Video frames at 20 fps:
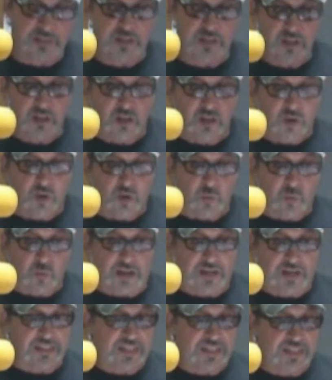But
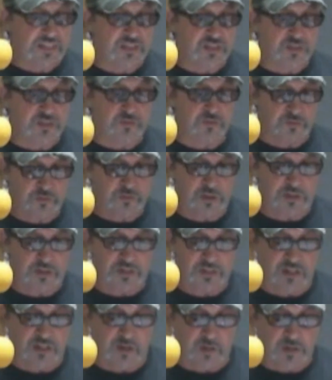what I'd like to do
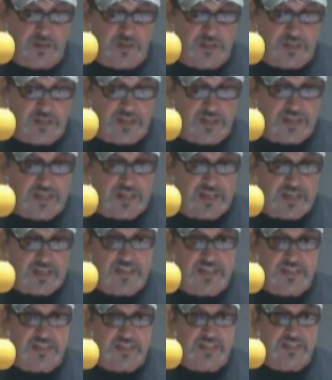first, though,
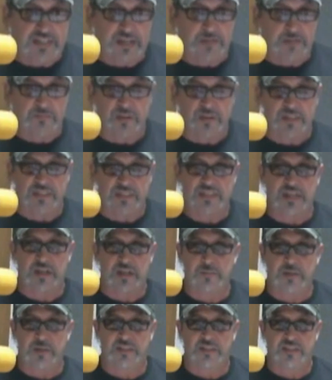I'm very
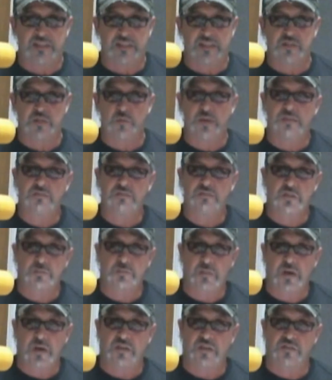excited about this, too. We have a
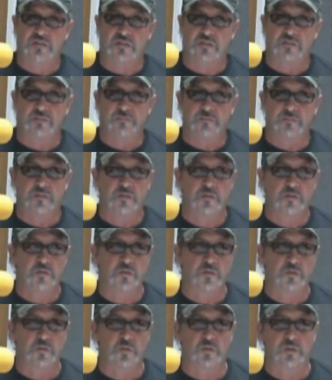sponsor
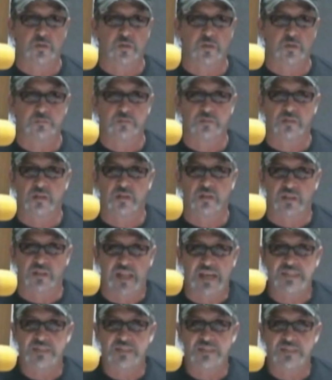who
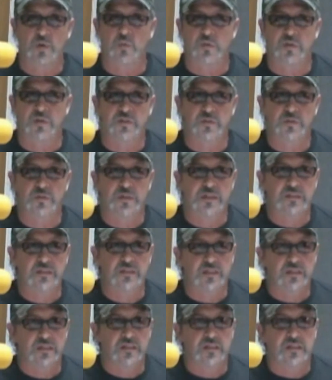likes what we're
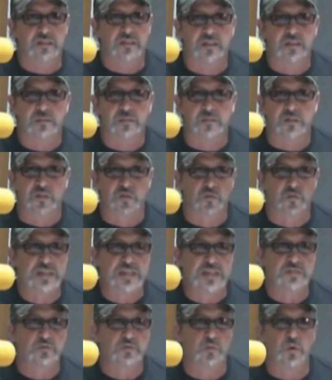doing,
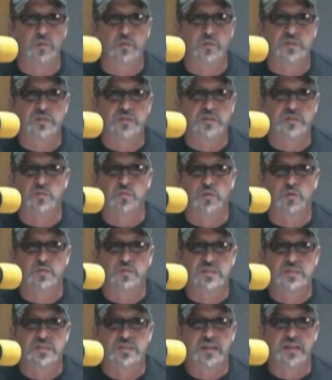agrees with what we do and
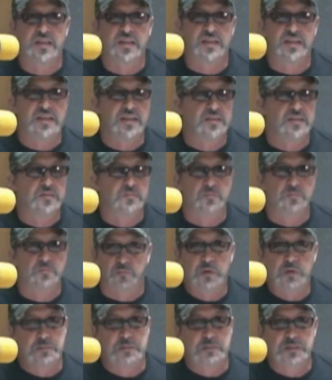what we say
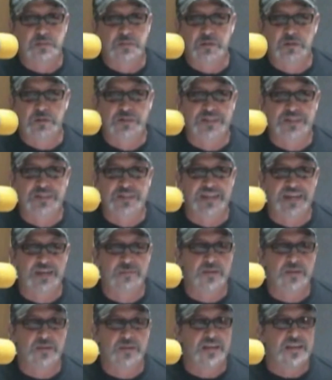pretty much most of the
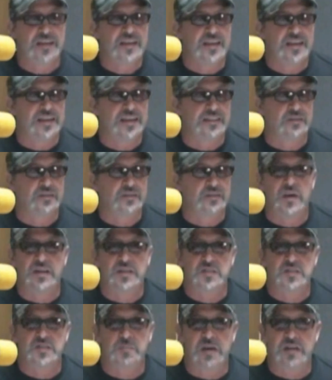time, and they
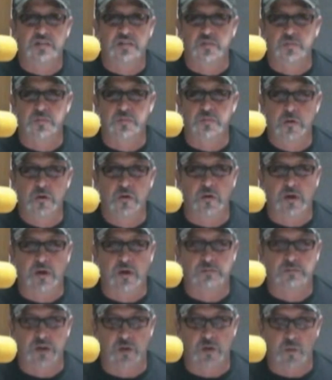wanted to sponsor the program.